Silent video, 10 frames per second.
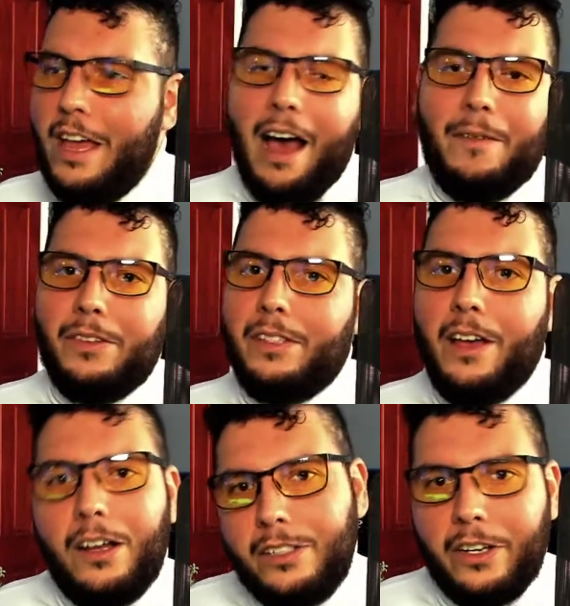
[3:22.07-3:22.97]
Obviously
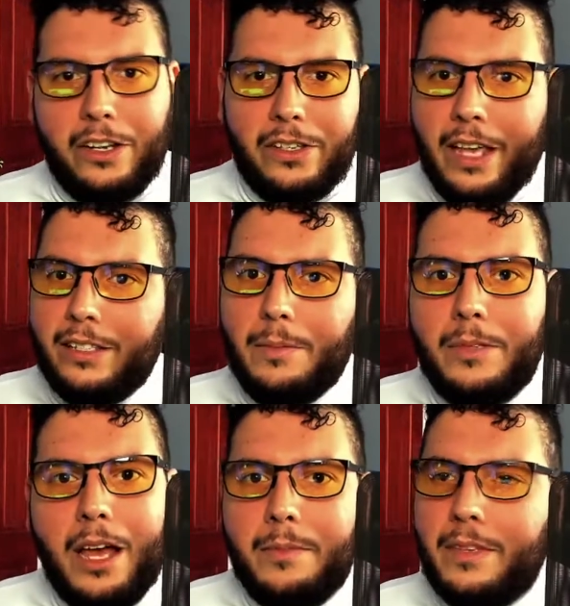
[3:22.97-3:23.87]
hunts are going to take
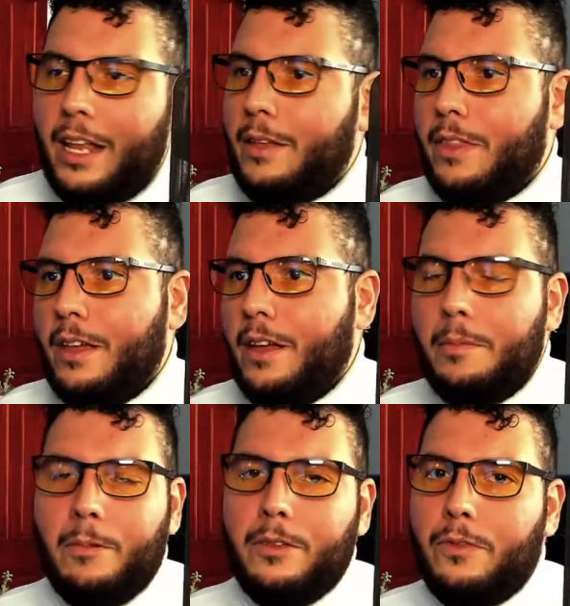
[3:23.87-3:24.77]
sometimes anything
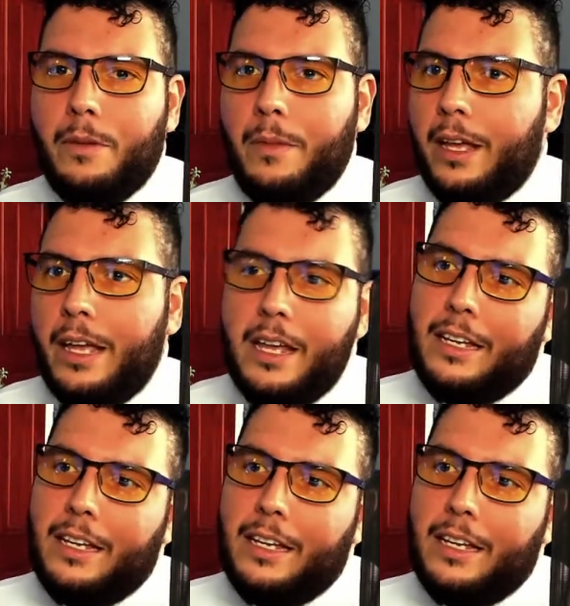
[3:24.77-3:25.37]
upwards from like